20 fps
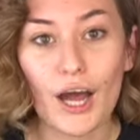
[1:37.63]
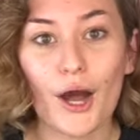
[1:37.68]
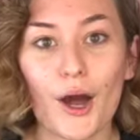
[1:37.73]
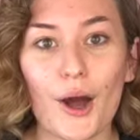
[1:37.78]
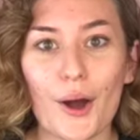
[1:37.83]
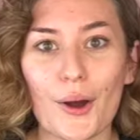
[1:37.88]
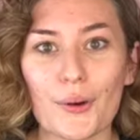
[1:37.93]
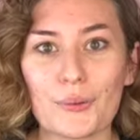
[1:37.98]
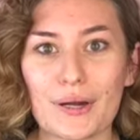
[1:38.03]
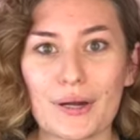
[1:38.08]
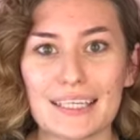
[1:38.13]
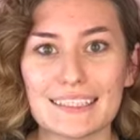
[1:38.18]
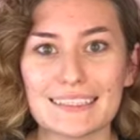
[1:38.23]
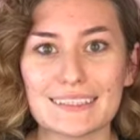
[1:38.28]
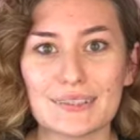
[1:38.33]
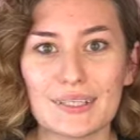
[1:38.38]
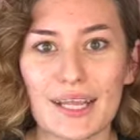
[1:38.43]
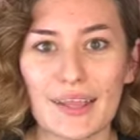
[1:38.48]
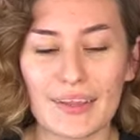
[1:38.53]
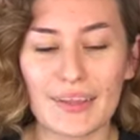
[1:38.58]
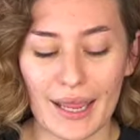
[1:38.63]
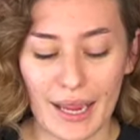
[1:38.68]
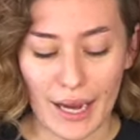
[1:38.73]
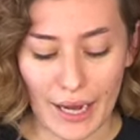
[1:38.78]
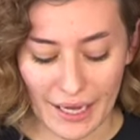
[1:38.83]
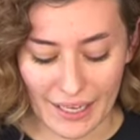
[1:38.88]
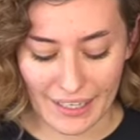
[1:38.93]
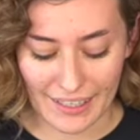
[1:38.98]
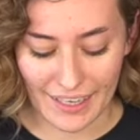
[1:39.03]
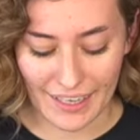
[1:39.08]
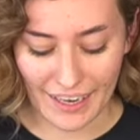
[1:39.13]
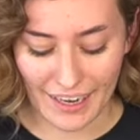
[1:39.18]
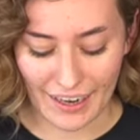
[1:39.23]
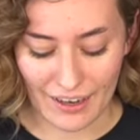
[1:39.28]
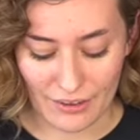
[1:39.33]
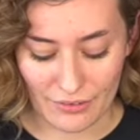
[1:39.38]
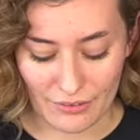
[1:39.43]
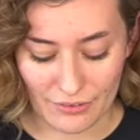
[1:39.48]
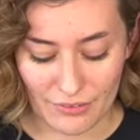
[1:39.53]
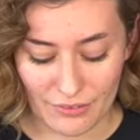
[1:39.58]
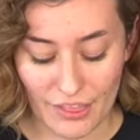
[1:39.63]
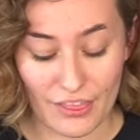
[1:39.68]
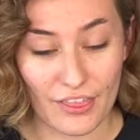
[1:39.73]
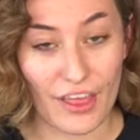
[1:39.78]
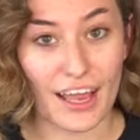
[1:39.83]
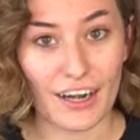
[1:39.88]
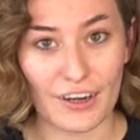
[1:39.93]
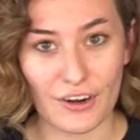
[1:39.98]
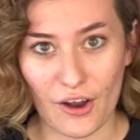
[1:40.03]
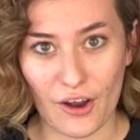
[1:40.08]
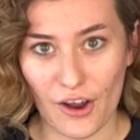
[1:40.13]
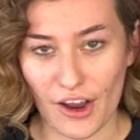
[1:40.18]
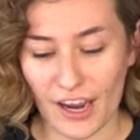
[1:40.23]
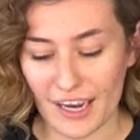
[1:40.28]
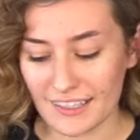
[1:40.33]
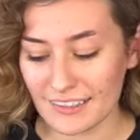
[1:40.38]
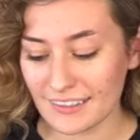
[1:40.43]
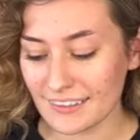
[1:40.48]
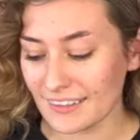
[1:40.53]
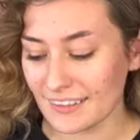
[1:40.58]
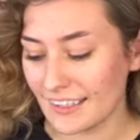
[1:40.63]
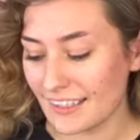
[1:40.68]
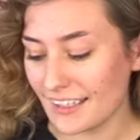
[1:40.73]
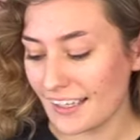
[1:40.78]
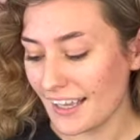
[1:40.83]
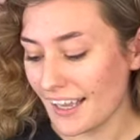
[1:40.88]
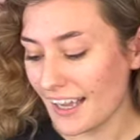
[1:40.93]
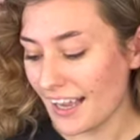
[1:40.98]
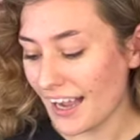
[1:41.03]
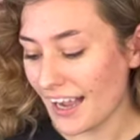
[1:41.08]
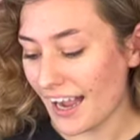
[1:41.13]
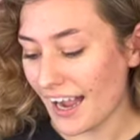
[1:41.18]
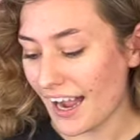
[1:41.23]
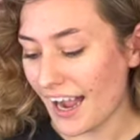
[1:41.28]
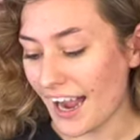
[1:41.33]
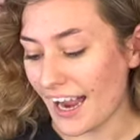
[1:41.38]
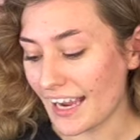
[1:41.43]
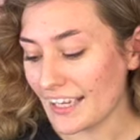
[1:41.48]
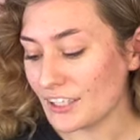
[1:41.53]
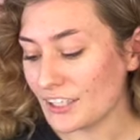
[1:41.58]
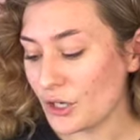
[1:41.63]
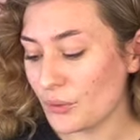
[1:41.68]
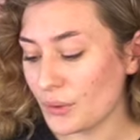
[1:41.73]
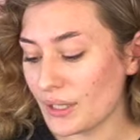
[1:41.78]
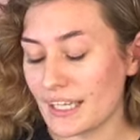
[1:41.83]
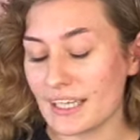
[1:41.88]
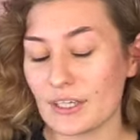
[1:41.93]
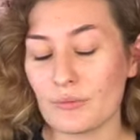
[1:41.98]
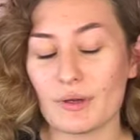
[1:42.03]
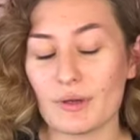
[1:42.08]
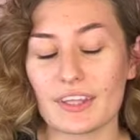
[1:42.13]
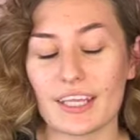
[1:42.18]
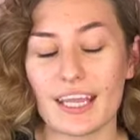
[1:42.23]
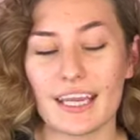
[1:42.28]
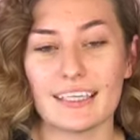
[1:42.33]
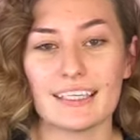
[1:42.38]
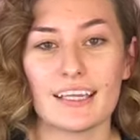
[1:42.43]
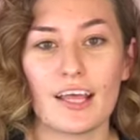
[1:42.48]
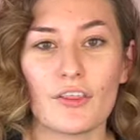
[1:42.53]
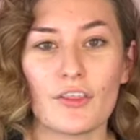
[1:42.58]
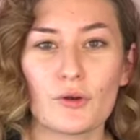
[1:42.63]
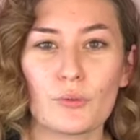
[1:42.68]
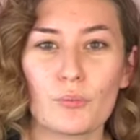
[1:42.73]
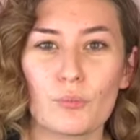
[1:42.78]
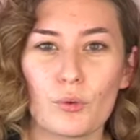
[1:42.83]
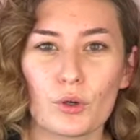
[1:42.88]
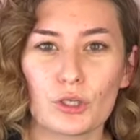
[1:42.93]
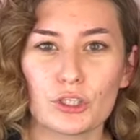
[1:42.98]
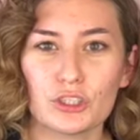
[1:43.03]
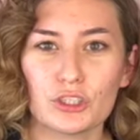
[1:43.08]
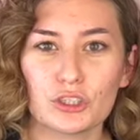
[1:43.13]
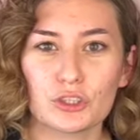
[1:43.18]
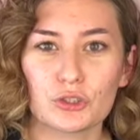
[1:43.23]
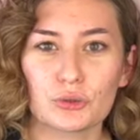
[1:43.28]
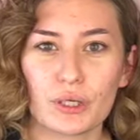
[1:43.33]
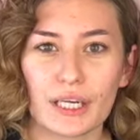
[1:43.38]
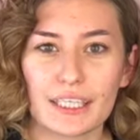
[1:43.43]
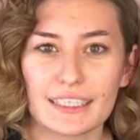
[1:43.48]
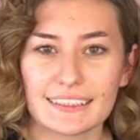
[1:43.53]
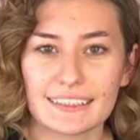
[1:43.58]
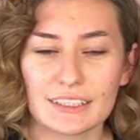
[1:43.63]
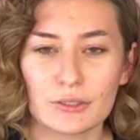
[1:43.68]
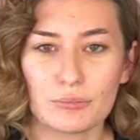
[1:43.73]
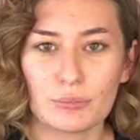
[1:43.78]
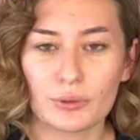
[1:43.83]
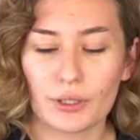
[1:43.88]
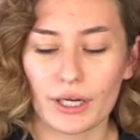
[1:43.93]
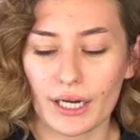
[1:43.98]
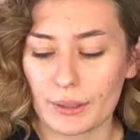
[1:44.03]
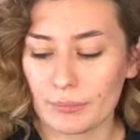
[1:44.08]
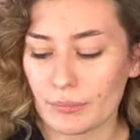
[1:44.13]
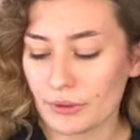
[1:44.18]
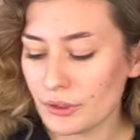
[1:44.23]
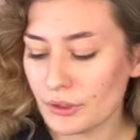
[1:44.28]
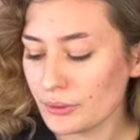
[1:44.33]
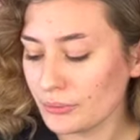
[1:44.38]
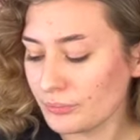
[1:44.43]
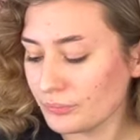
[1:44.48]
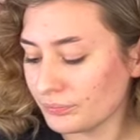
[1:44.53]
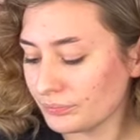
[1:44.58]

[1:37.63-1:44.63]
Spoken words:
All right, so now that I have that on, I go in with another moisturizing primer.